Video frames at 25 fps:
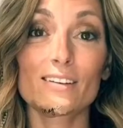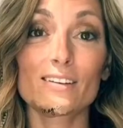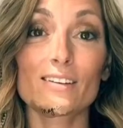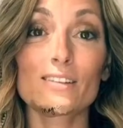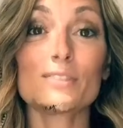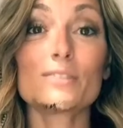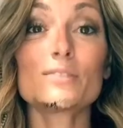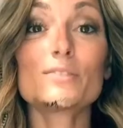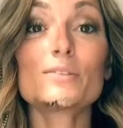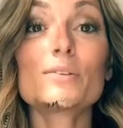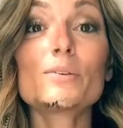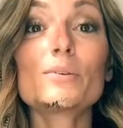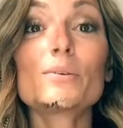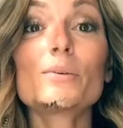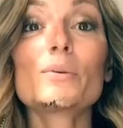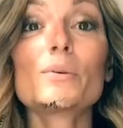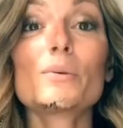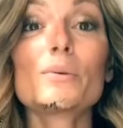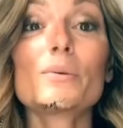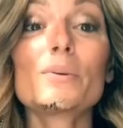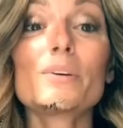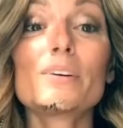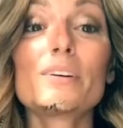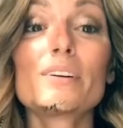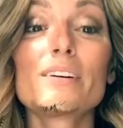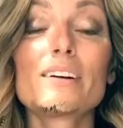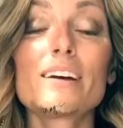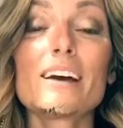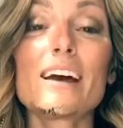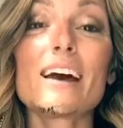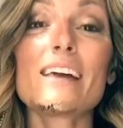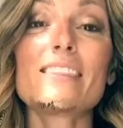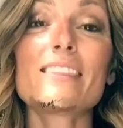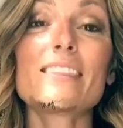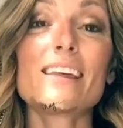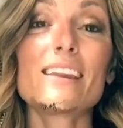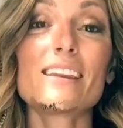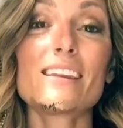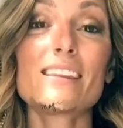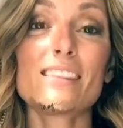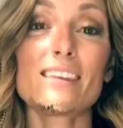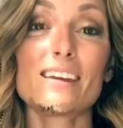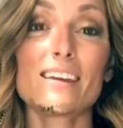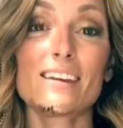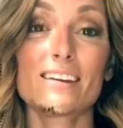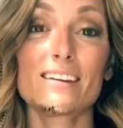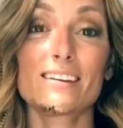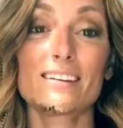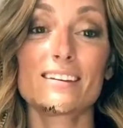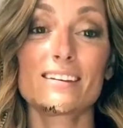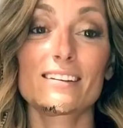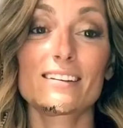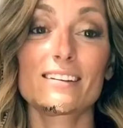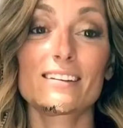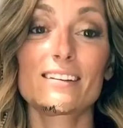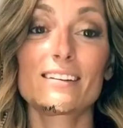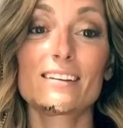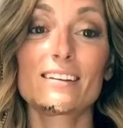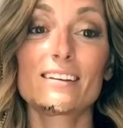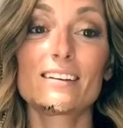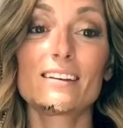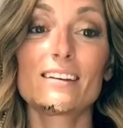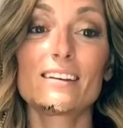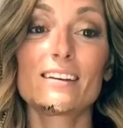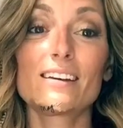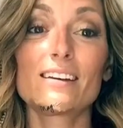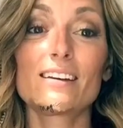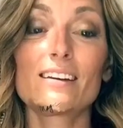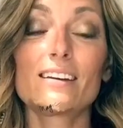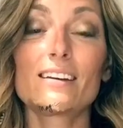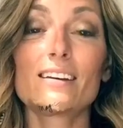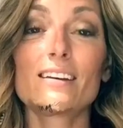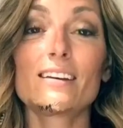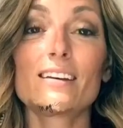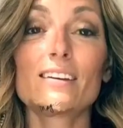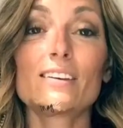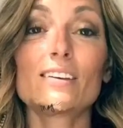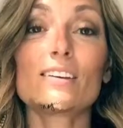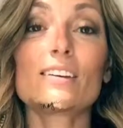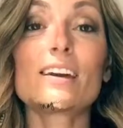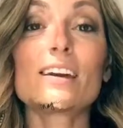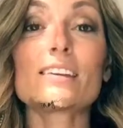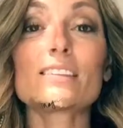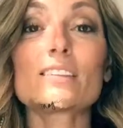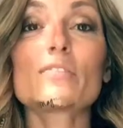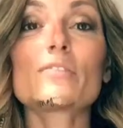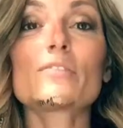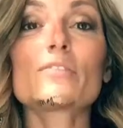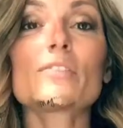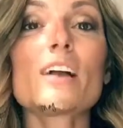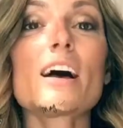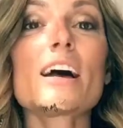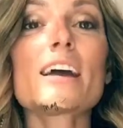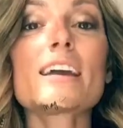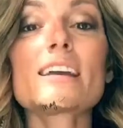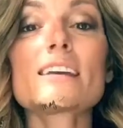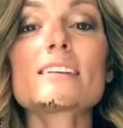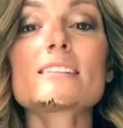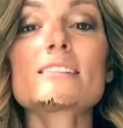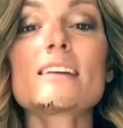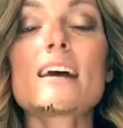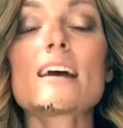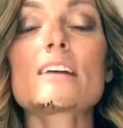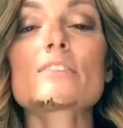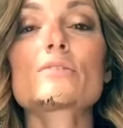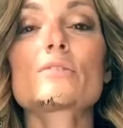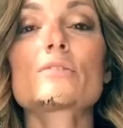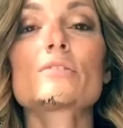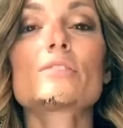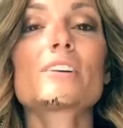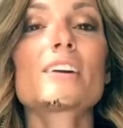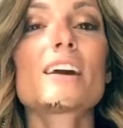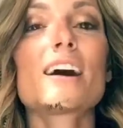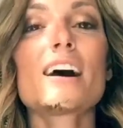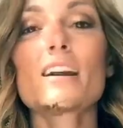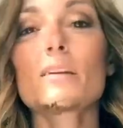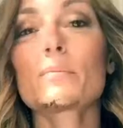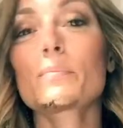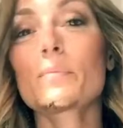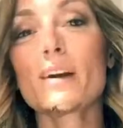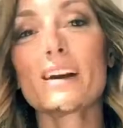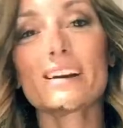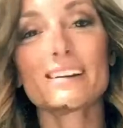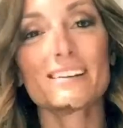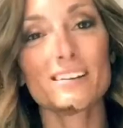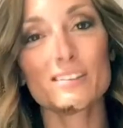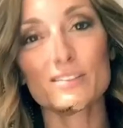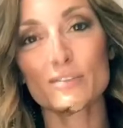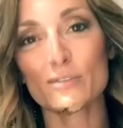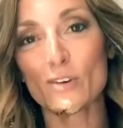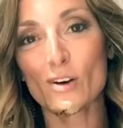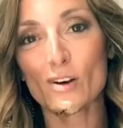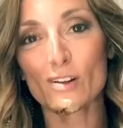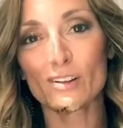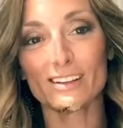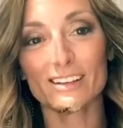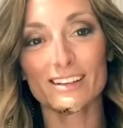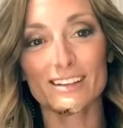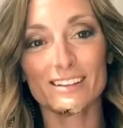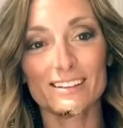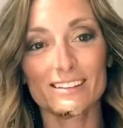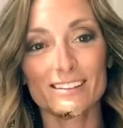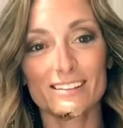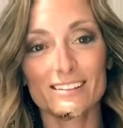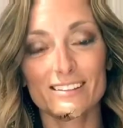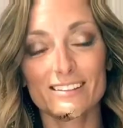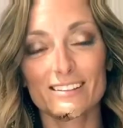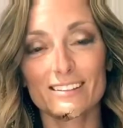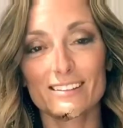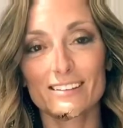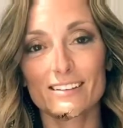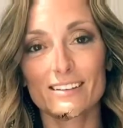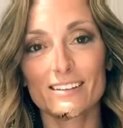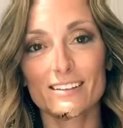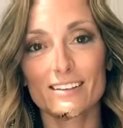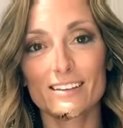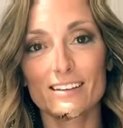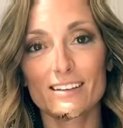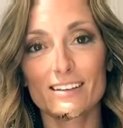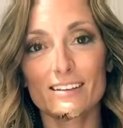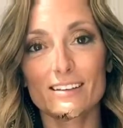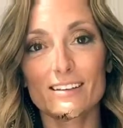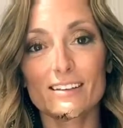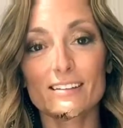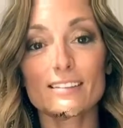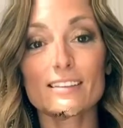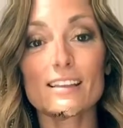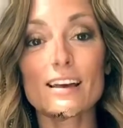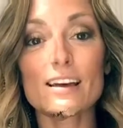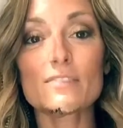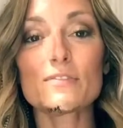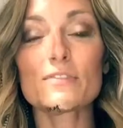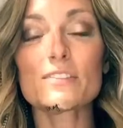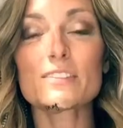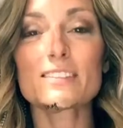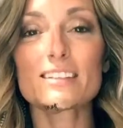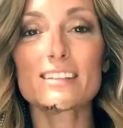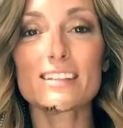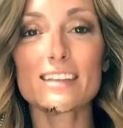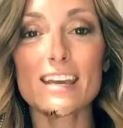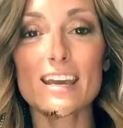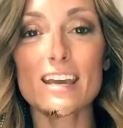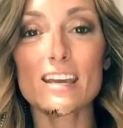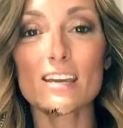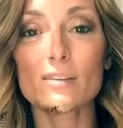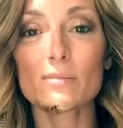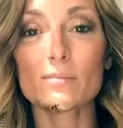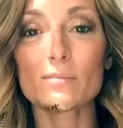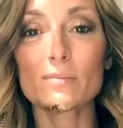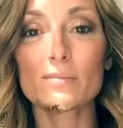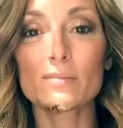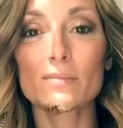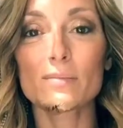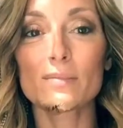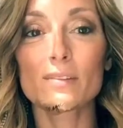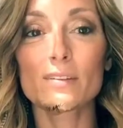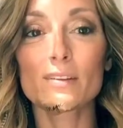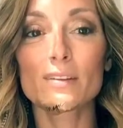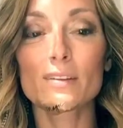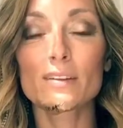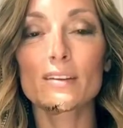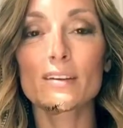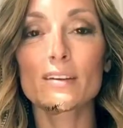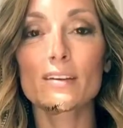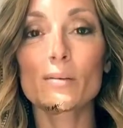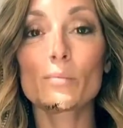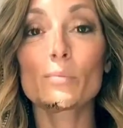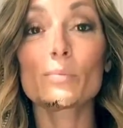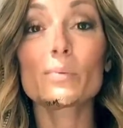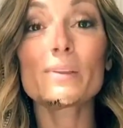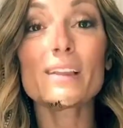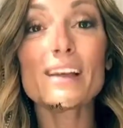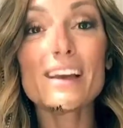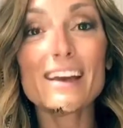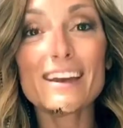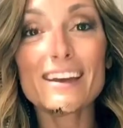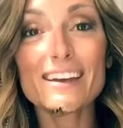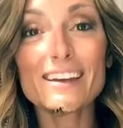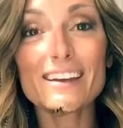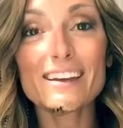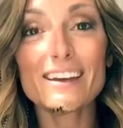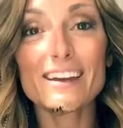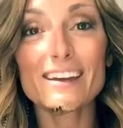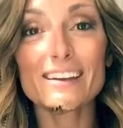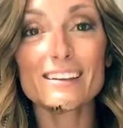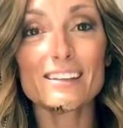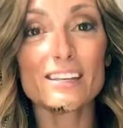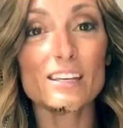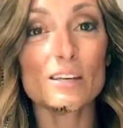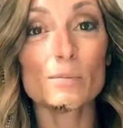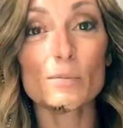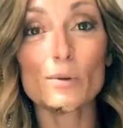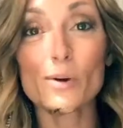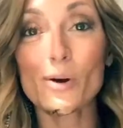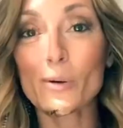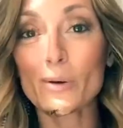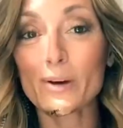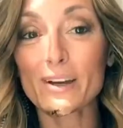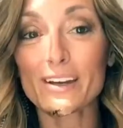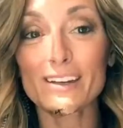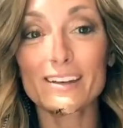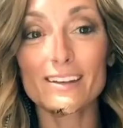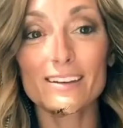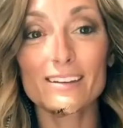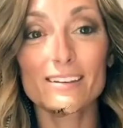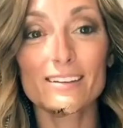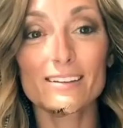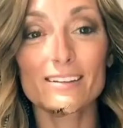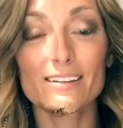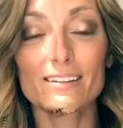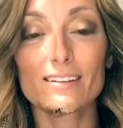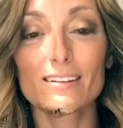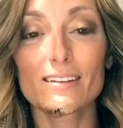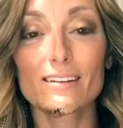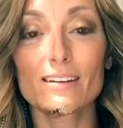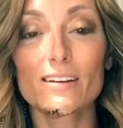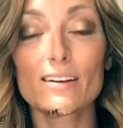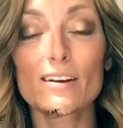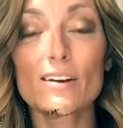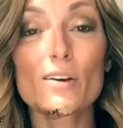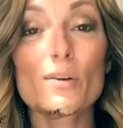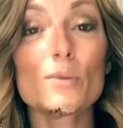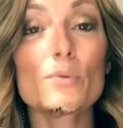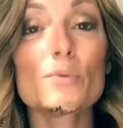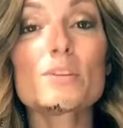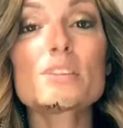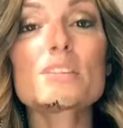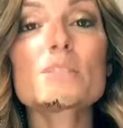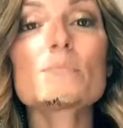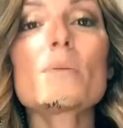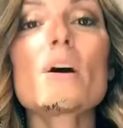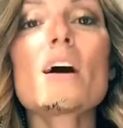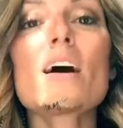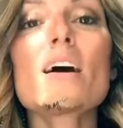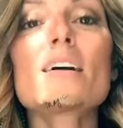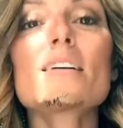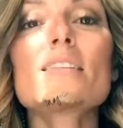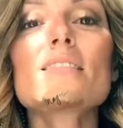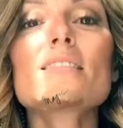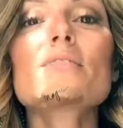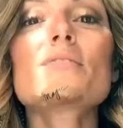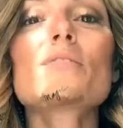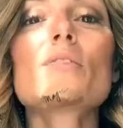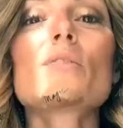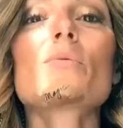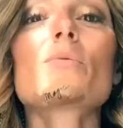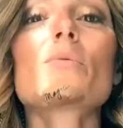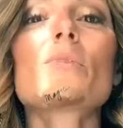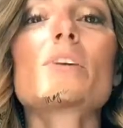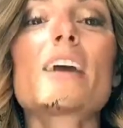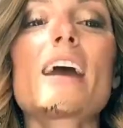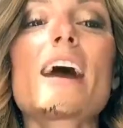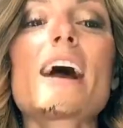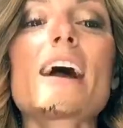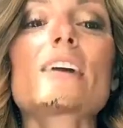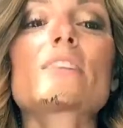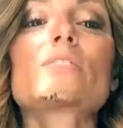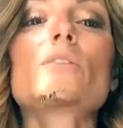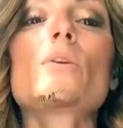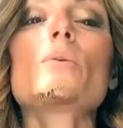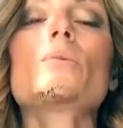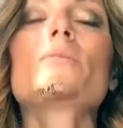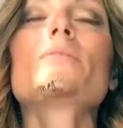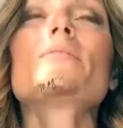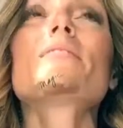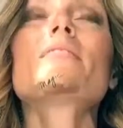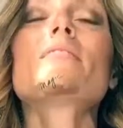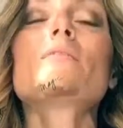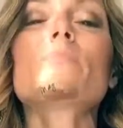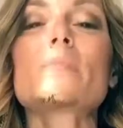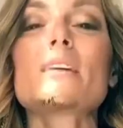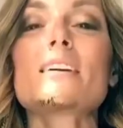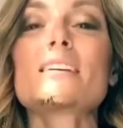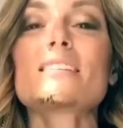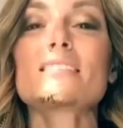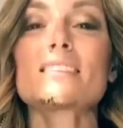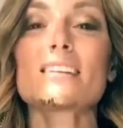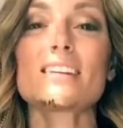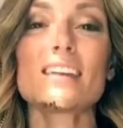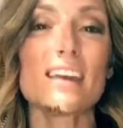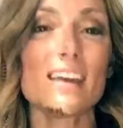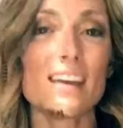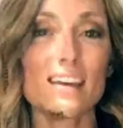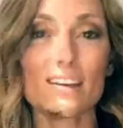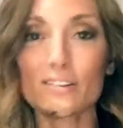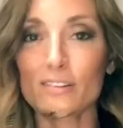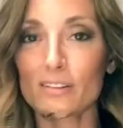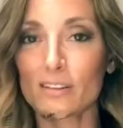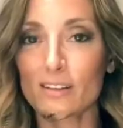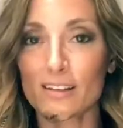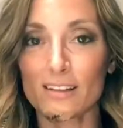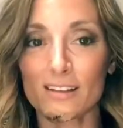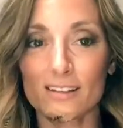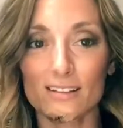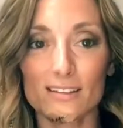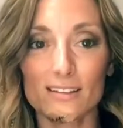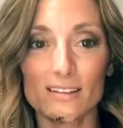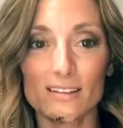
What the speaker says: You do and then think. You get the flying is natural and you got to practice falling. That life is a game. Play and keep going. Respond, don't react, hold space and handle it.